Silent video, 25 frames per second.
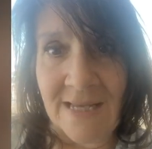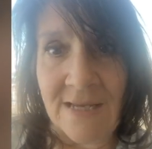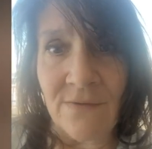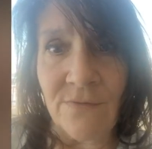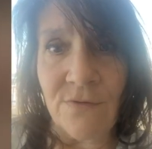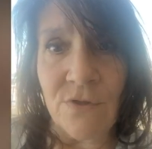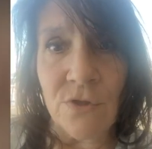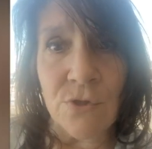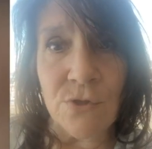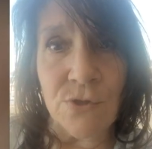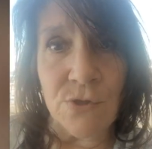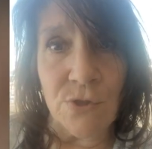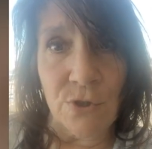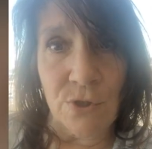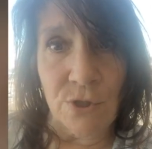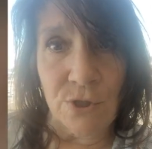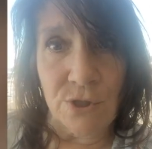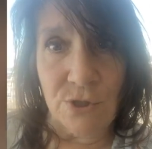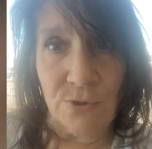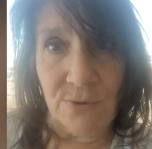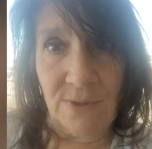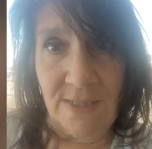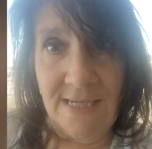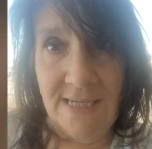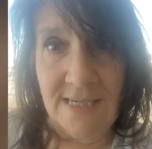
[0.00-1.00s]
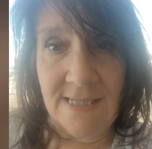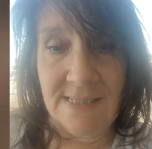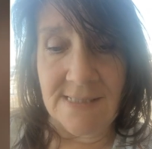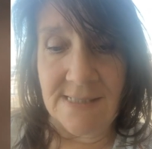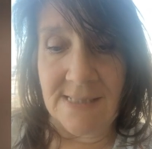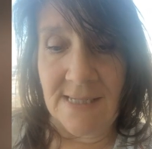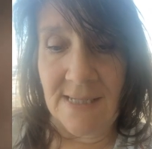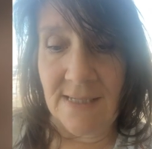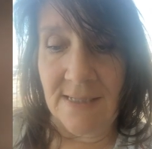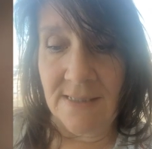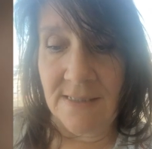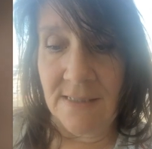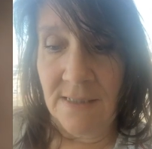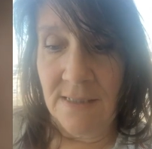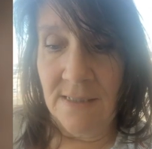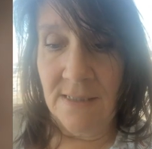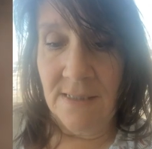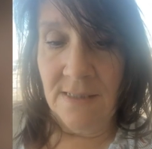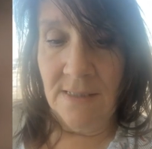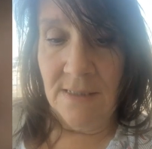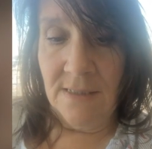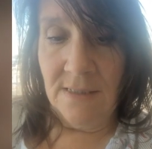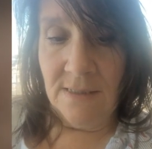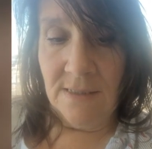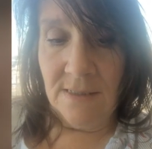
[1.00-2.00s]
after surgery, he said,
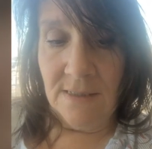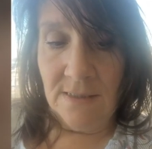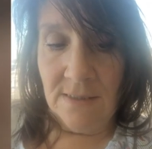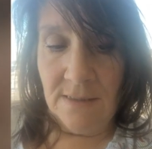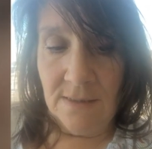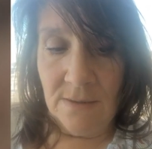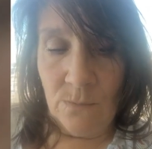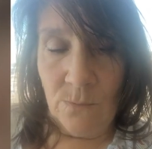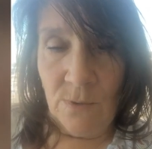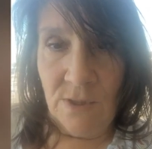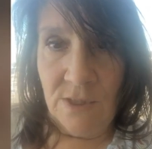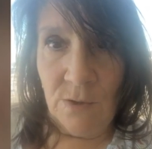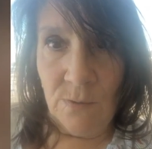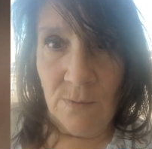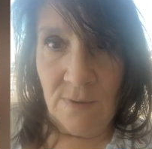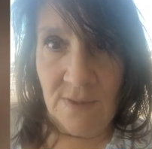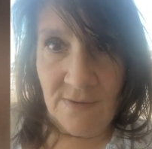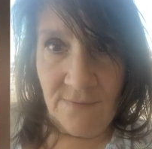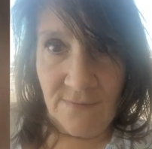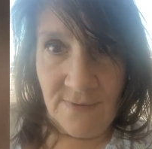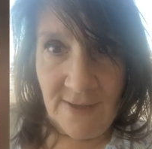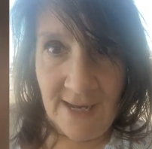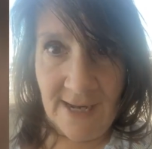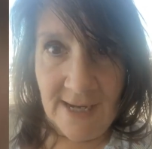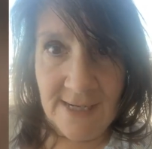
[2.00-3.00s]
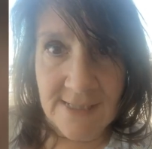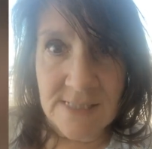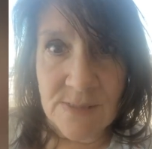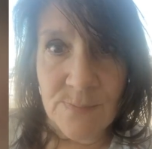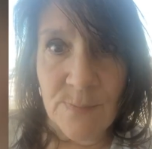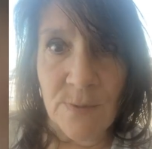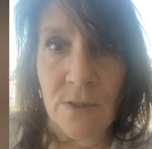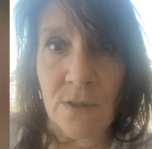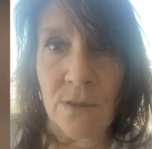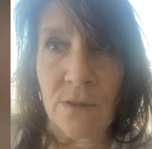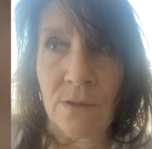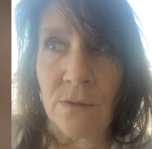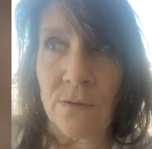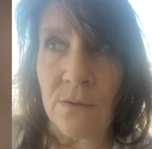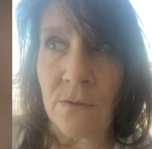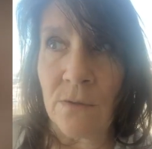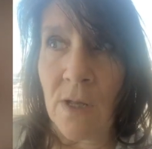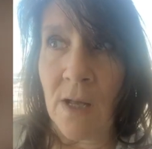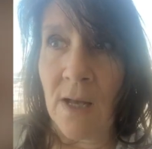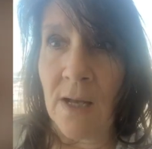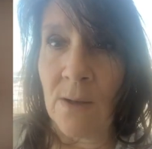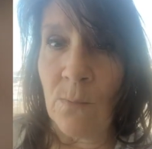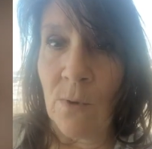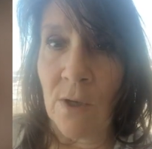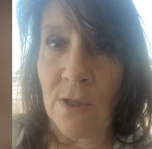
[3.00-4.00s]
when you leave the hospital,
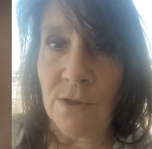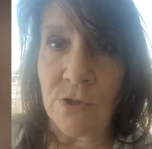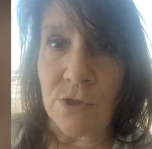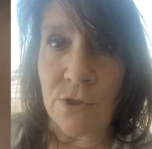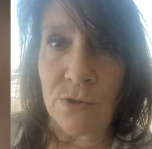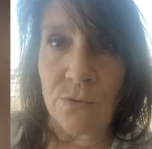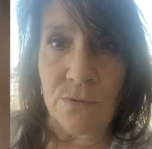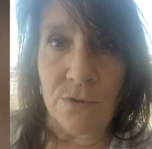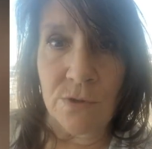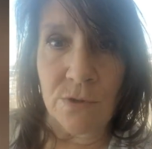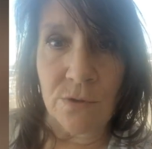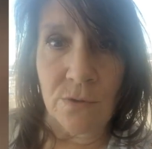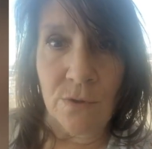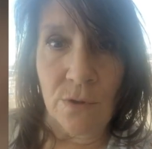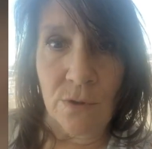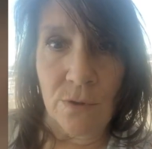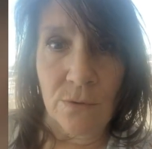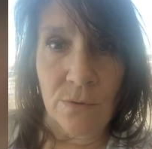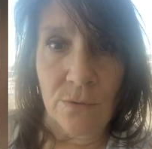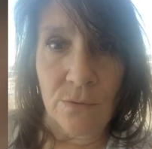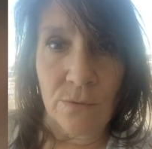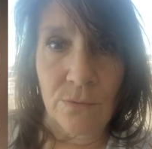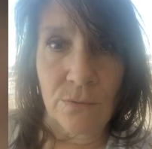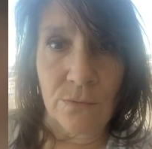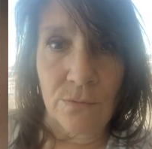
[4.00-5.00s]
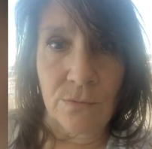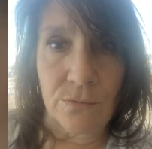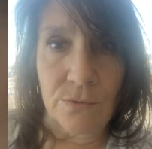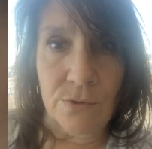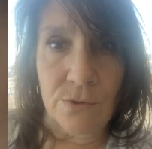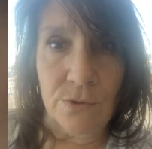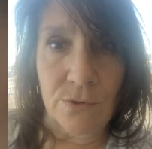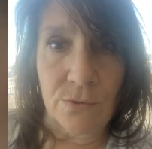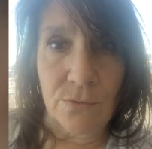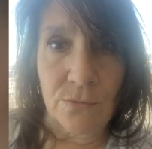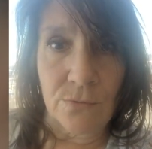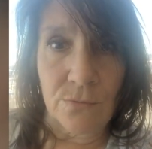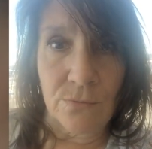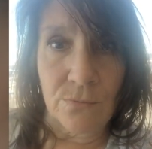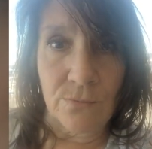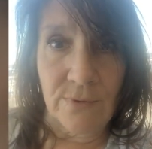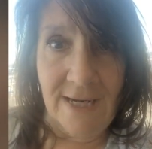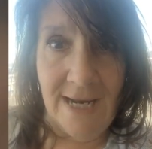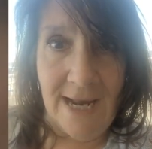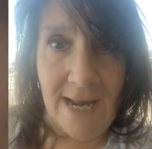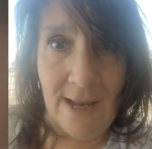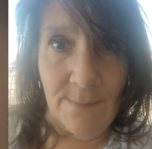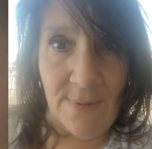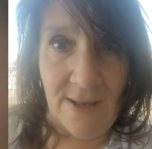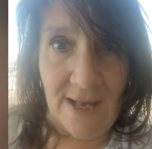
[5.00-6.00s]
I want you to go to
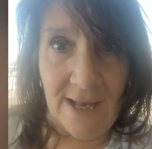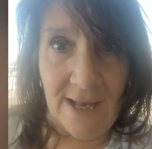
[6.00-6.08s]
rehab